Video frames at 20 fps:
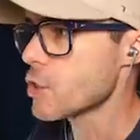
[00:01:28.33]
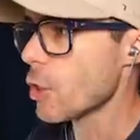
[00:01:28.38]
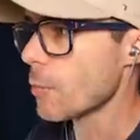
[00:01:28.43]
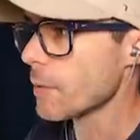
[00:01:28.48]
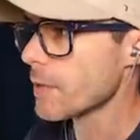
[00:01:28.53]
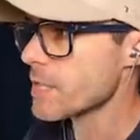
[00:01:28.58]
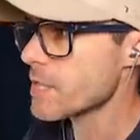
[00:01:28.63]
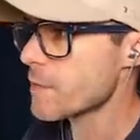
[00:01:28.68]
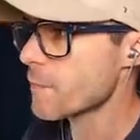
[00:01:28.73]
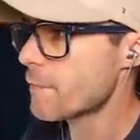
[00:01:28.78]
There's
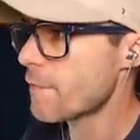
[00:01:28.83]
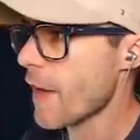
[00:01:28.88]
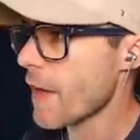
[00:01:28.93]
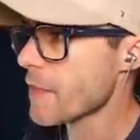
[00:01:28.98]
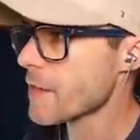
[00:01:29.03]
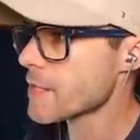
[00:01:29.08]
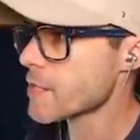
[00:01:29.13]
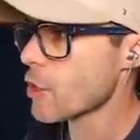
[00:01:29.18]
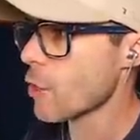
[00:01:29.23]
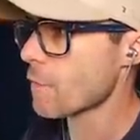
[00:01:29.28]
normally some
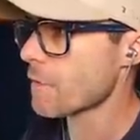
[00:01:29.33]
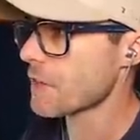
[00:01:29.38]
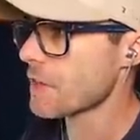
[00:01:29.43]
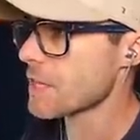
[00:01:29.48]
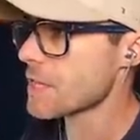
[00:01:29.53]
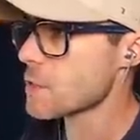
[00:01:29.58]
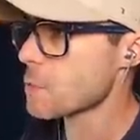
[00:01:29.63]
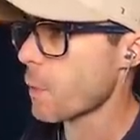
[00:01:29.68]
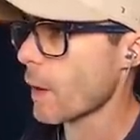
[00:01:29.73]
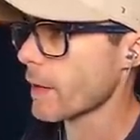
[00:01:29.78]
feathers over
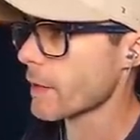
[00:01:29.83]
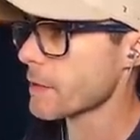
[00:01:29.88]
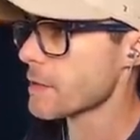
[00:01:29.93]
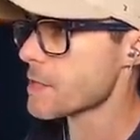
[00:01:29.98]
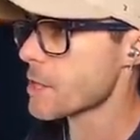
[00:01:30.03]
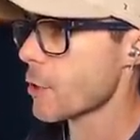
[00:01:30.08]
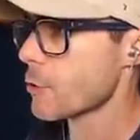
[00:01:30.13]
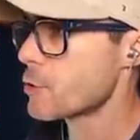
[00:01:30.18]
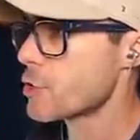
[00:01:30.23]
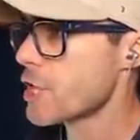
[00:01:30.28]
this way.
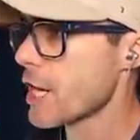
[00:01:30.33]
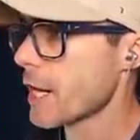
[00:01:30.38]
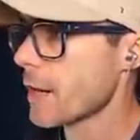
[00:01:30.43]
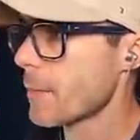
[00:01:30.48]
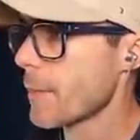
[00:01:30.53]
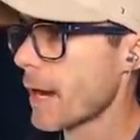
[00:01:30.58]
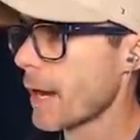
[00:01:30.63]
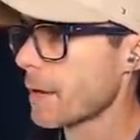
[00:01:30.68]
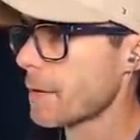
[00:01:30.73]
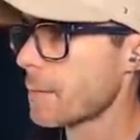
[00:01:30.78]
Let's go check
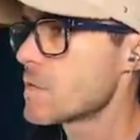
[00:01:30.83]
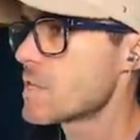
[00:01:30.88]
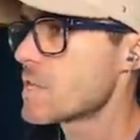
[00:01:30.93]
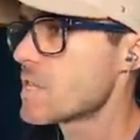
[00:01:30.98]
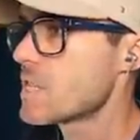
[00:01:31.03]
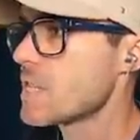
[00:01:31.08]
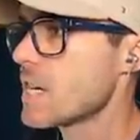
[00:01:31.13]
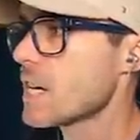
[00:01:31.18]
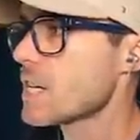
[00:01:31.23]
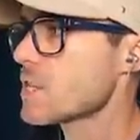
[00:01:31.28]
them out.
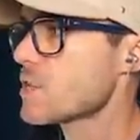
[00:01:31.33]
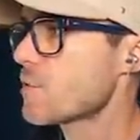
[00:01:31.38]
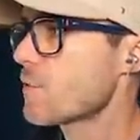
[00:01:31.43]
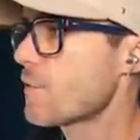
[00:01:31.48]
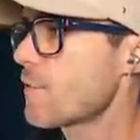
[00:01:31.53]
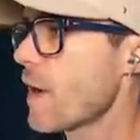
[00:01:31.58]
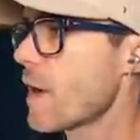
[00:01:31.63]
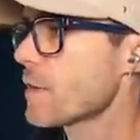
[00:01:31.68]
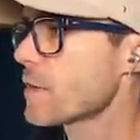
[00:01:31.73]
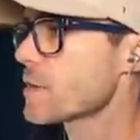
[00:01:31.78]
Six
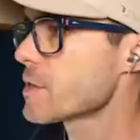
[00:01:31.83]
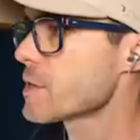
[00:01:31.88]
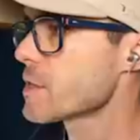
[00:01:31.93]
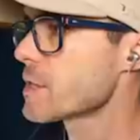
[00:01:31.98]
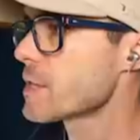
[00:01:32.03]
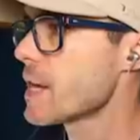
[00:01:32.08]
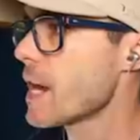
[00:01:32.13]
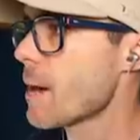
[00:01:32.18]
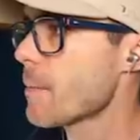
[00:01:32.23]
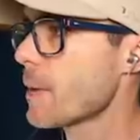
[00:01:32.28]
feathers
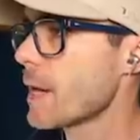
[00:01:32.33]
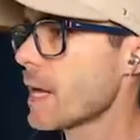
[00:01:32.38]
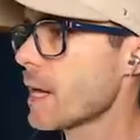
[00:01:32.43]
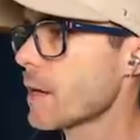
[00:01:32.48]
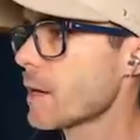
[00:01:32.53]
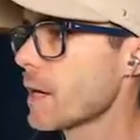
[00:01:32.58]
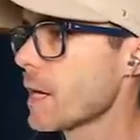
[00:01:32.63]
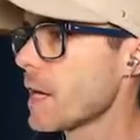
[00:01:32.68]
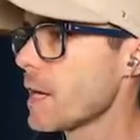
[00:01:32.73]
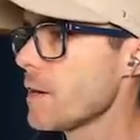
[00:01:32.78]
is how many
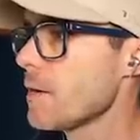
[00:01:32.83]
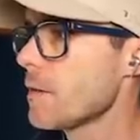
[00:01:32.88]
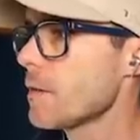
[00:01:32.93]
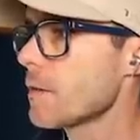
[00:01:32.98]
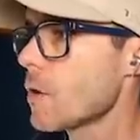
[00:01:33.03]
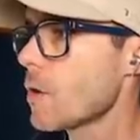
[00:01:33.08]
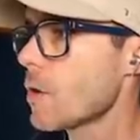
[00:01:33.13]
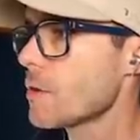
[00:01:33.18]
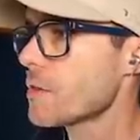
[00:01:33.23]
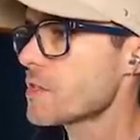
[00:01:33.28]
I need.
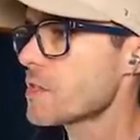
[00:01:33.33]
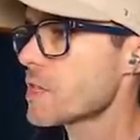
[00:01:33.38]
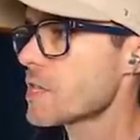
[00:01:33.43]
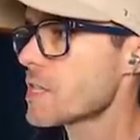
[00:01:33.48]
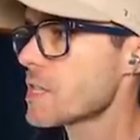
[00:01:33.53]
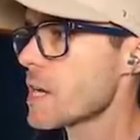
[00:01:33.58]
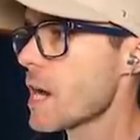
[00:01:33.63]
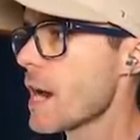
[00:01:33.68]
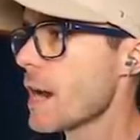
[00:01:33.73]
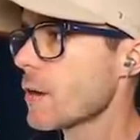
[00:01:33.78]
Oh, there's a
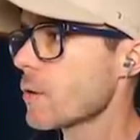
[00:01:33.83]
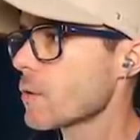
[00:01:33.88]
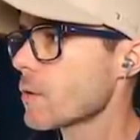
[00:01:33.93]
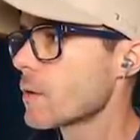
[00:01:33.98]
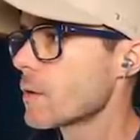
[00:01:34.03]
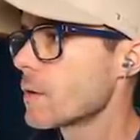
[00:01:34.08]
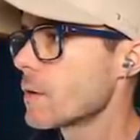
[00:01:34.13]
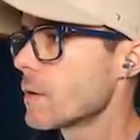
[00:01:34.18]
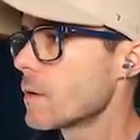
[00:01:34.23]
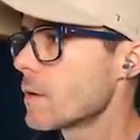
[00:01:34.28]
snail.
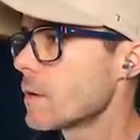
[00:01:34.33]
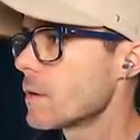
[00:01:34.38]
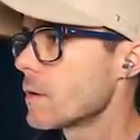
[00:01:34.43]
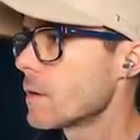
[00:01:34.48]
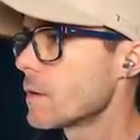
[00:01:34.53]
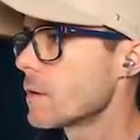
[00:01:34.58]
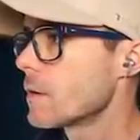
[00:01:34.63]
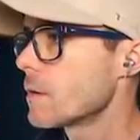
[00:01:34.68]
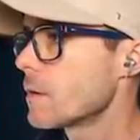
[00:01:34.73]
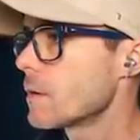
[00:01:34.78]

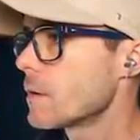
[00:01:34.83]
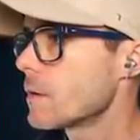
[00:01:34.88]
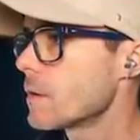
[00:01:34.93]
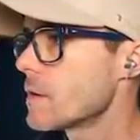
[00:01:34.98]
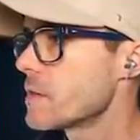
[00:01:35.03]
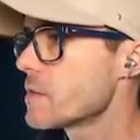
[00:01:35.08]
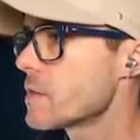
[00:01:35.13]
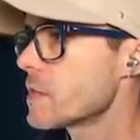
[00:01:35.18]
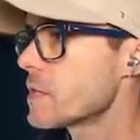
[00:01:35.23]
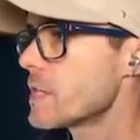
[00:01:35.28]

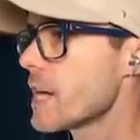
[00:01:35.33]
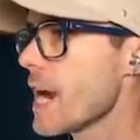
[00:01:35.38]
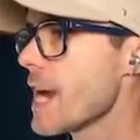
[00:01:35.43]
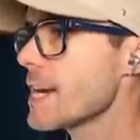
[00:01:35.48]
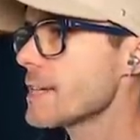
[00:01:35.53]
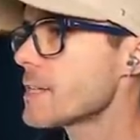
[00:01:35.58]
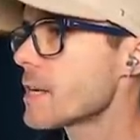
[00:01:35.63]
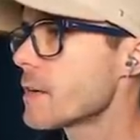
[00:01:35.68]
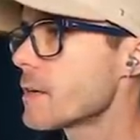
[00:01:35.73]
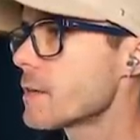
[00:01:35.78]
Is it
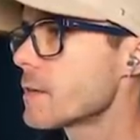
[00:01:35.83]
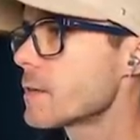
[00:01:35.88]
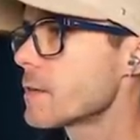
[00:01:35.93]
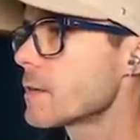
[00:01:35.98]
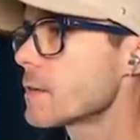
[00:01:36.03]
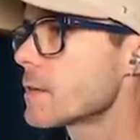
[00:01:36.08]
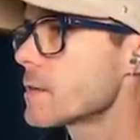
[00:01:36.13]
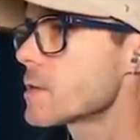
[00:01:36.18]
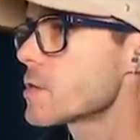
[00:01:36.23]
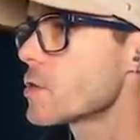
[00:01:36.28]
dead?
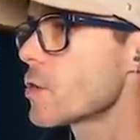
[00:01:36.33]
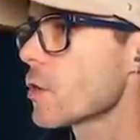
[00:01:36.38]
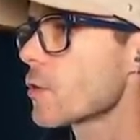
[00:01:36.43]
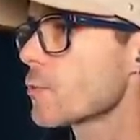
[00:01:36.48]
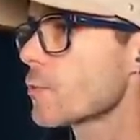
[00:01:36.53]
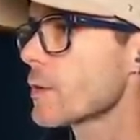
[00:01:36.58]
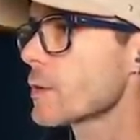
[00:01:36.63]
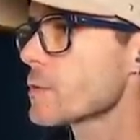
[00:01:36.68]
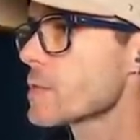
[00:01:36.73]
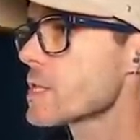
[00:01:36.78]
It's not a
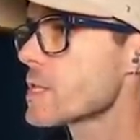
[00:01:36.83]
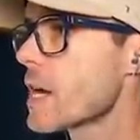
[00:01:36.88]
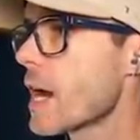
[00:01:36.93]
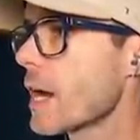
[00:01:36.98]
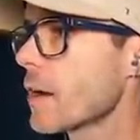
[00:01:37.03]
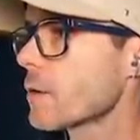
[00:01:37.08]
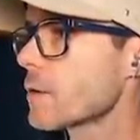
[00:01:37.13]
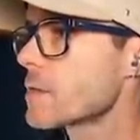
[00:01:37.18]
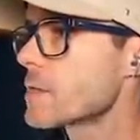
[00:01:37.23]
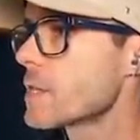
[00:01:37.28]
real
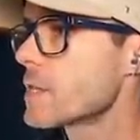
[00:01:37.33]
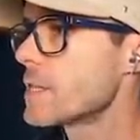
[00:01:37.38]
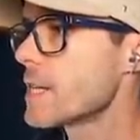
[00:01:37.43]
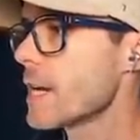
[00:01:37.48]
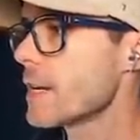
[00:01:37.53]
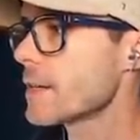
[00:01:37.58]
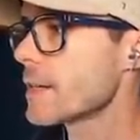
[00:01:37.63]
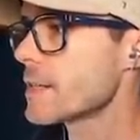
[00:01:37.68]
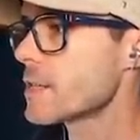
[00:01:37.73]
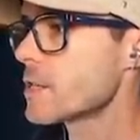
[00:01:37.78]
snail. It's a
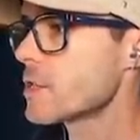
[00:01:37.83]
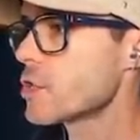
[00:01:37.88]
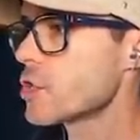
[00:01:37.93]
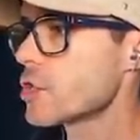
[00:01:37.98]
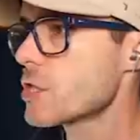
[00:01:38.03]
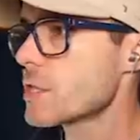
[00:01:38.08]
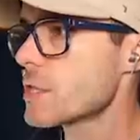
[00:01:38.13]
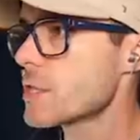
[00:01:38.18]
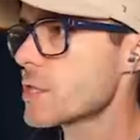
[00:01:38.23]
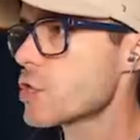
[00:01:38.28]
dead, it's
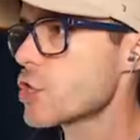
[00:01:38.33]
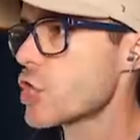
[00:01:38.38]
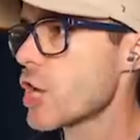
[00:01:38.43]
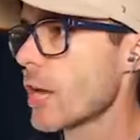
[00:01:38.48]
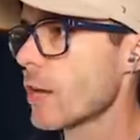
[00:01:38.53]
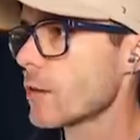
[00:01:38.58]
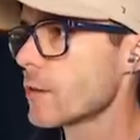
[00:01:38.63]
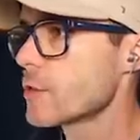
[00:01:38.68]
just a shell.